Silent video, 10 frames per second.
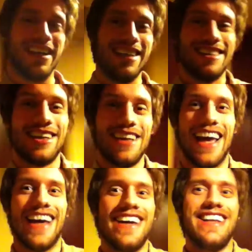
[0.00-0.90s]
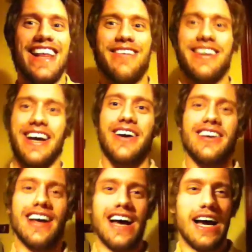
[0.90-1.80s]
So yeah, there we go.
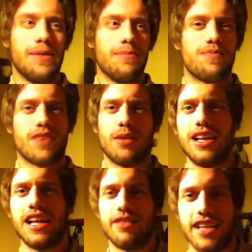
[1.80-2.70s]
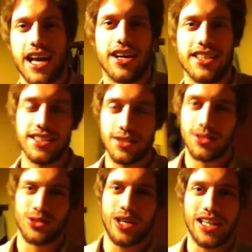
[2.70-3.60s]
I'm going to leave it there, guys. This
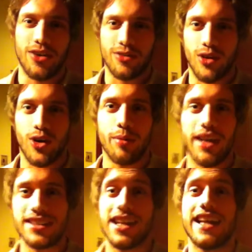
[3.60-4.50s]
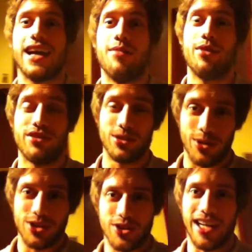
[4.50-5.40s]
was a really long vlog. Basically, I'm moving to
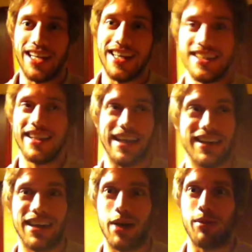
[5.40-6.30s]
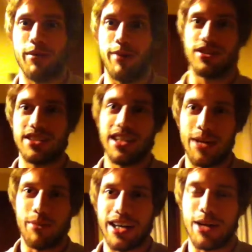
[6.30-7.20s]
Australia in a couple of months.
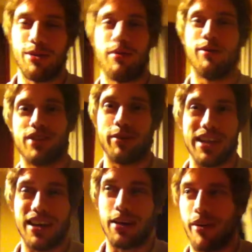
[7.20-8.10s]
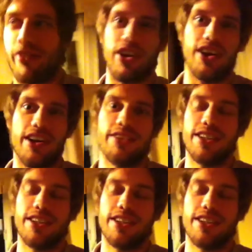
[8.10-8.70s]
And by a couple of months, I mean like a month and a half.